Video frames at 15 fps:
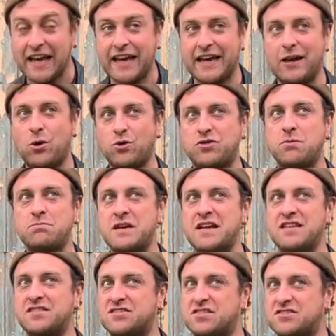It also
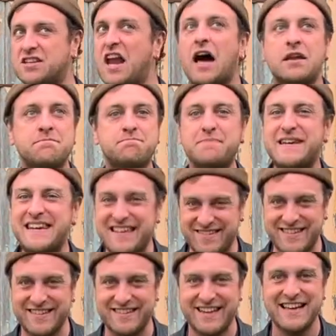means just an
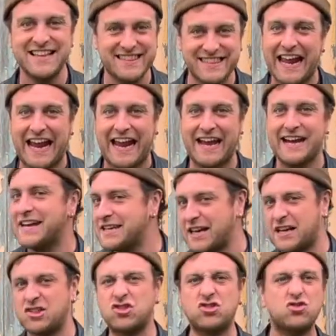unpleasant thing, like
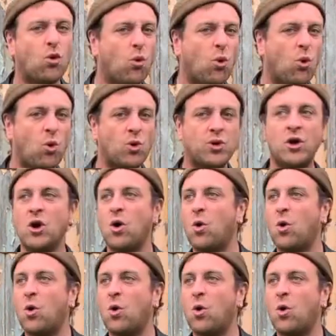a thorn,